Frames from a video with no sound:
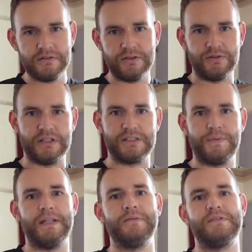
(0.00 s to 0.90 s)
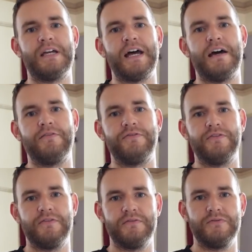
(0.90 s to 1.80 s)
you'd expect them to have
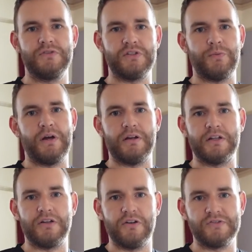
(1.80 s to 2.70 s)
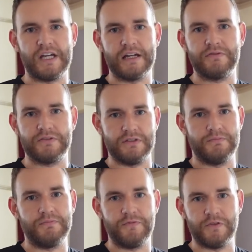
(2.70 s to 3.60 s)
somewhere like an earth tag for
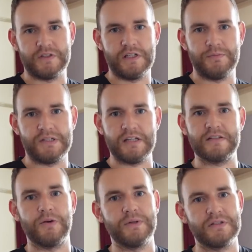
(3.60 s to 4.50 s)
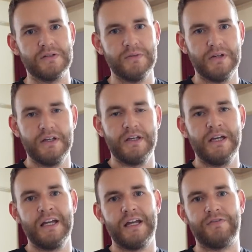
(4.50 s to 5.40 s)
the CPC to go into.
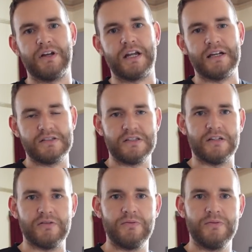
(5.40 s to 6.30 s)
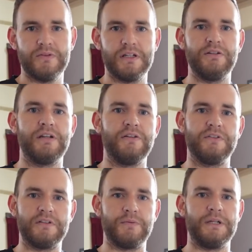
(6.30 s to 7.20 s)
If they're class 2, then you'd have
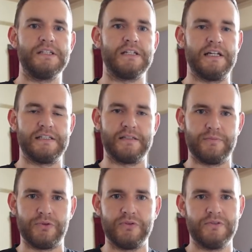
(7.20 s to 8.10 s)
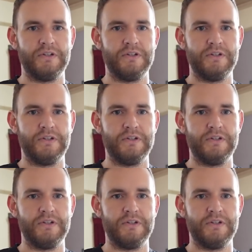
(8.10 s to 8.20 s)
the double insulated symbol,